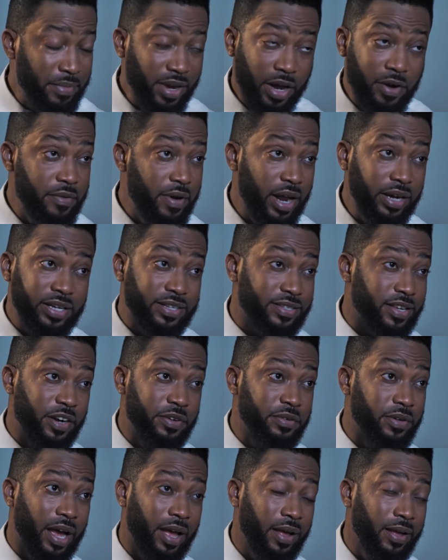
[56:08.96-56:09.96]
I am not ready,
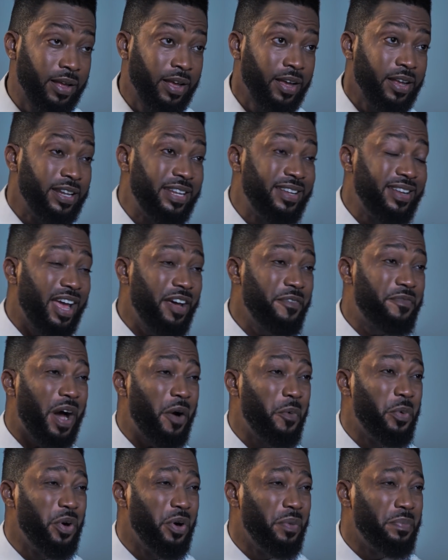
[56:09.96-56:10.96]
Sandra.
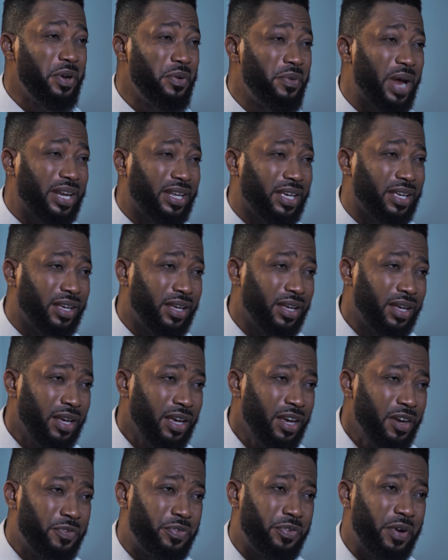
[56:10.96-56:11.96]
Never will be ready
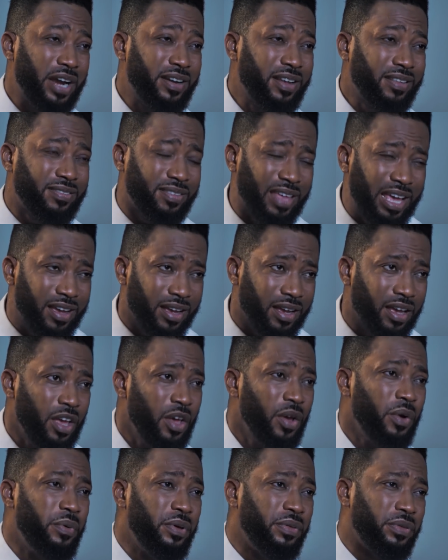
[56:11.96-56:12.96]
for
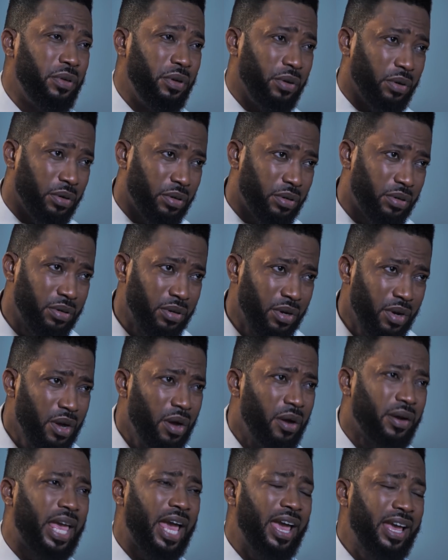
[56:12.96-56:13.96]
anything with you.
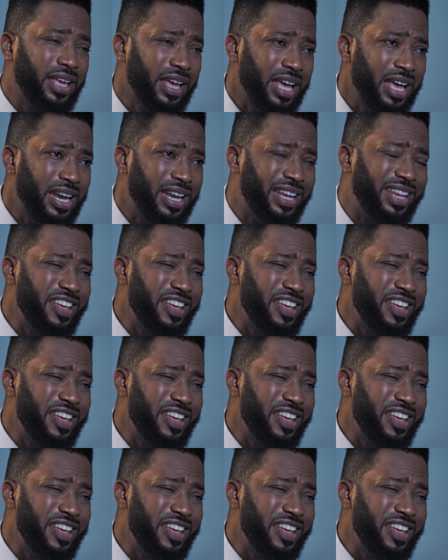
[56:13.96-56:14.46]
Okay?